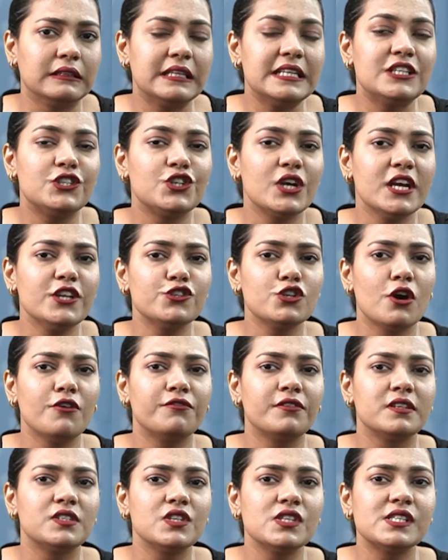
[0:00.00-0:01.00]
the change
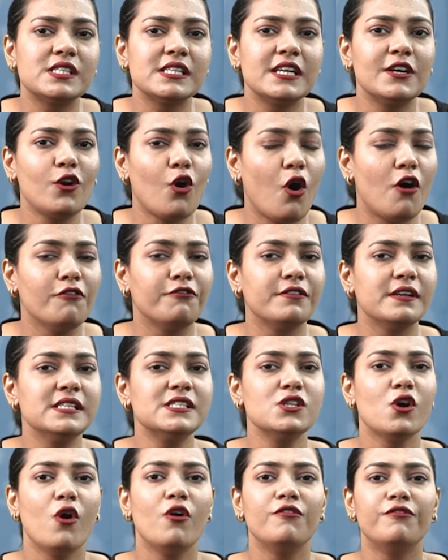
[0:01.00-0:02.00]
of registered
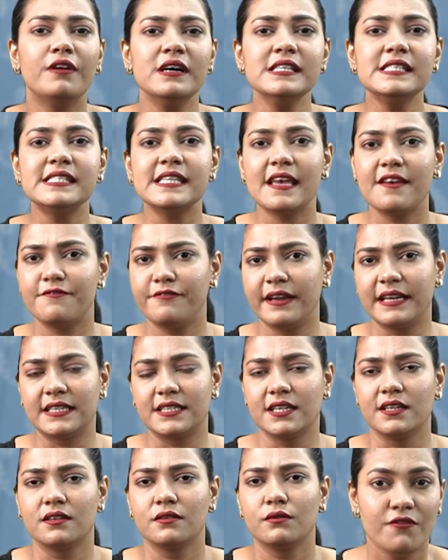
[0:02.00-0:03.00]
office, once
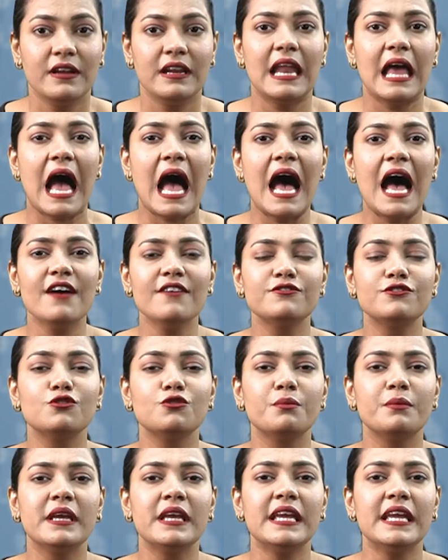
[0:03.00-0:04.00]
effected, will have
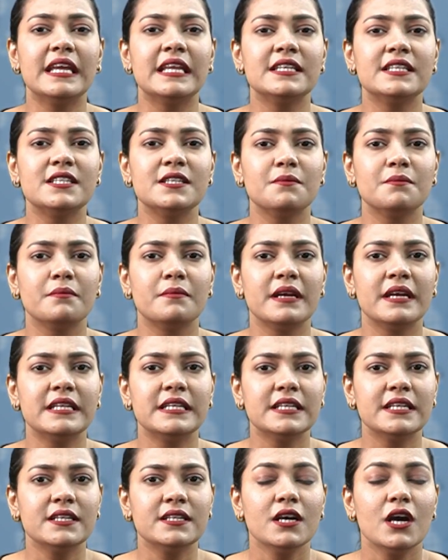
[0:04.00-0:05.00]
to be
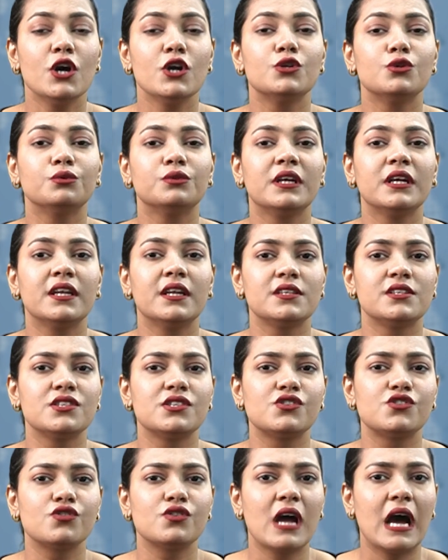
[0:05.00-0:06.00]
intimated to the
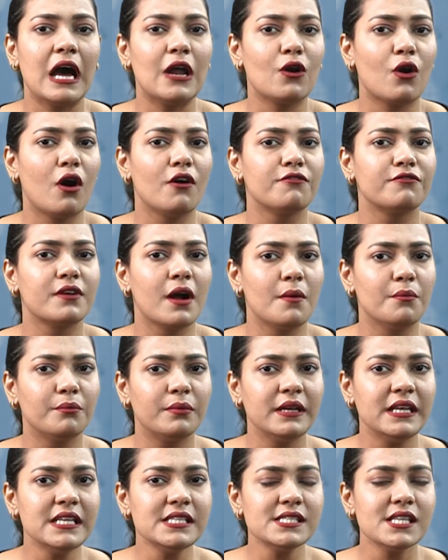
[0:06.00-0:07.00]
registrar of
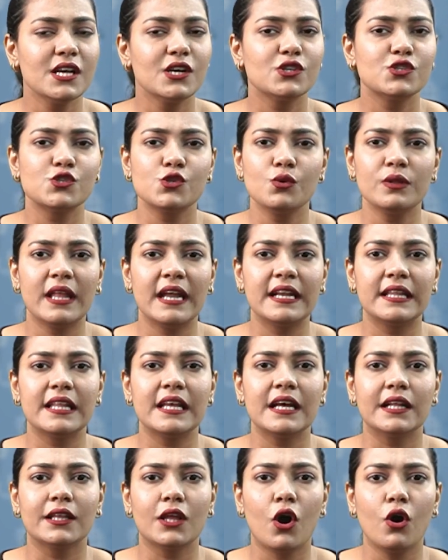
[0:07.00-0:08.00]
companies so that the
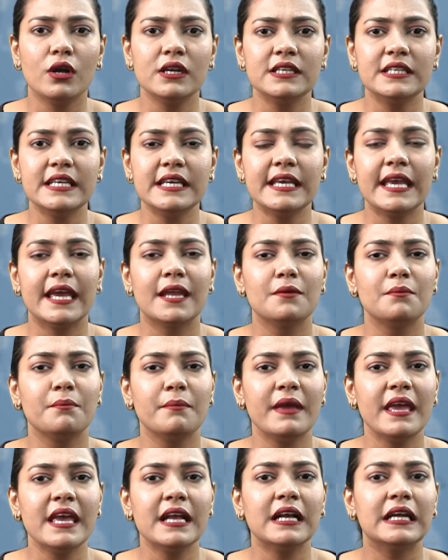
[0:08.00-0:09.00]
authority can
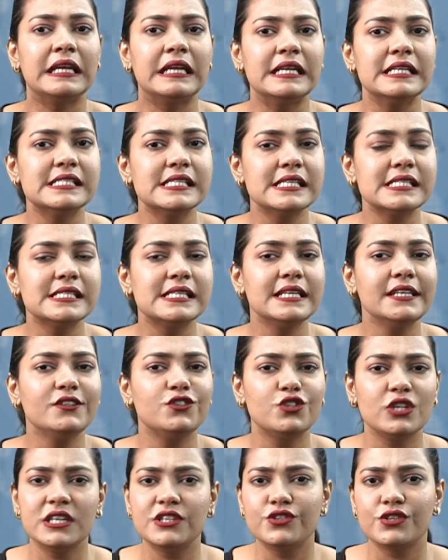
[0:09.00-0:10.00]
make necessary
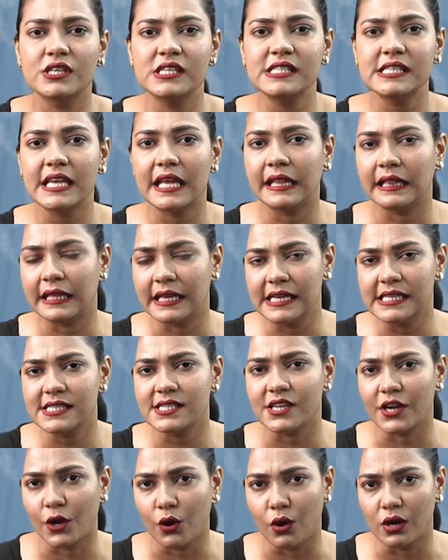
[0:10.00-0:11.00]
changes in
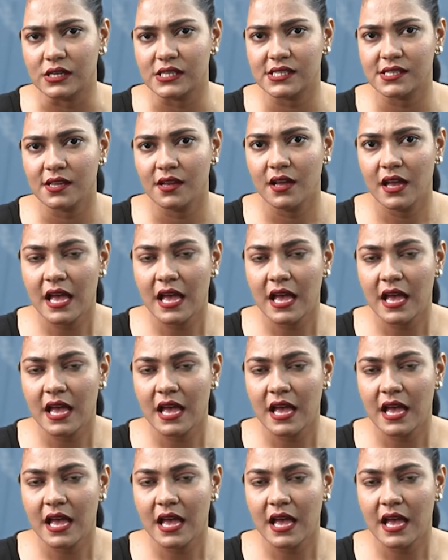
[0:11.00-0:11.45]
his records.